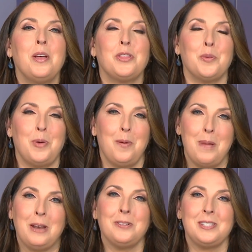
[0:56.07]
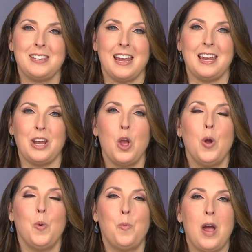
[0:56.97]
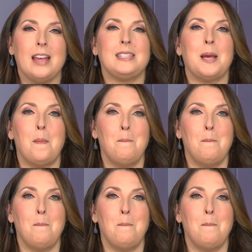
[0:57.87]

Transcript: The Palmetto State went